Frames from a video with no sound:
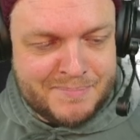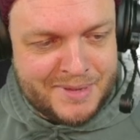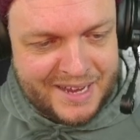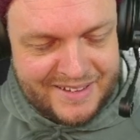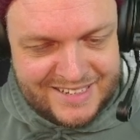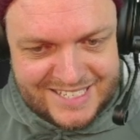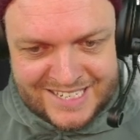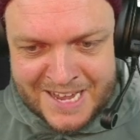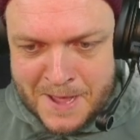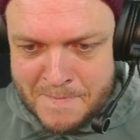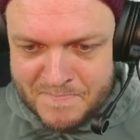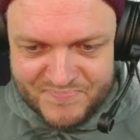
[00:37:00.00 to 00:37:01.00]
because
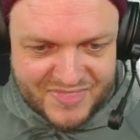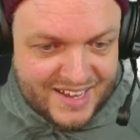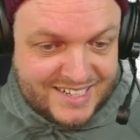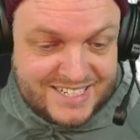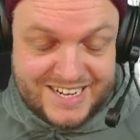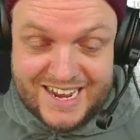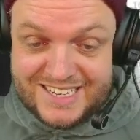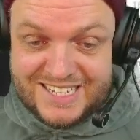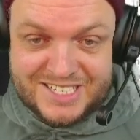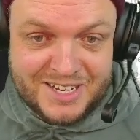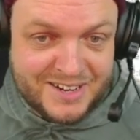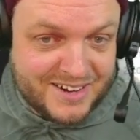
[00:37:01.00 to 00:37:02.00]

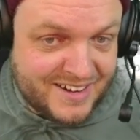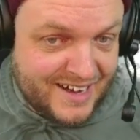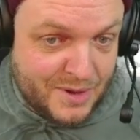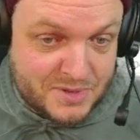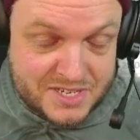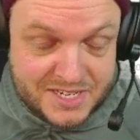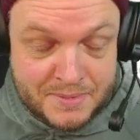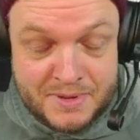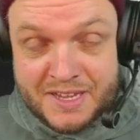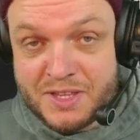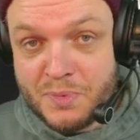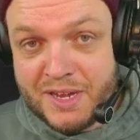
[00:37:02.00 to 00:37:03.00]
chances are I was sleeping
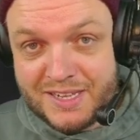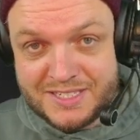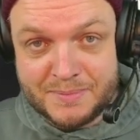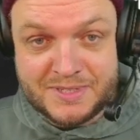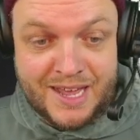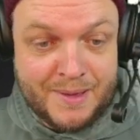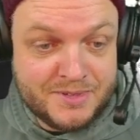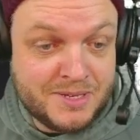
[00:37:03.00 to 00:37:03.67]
at the wheel sometimes.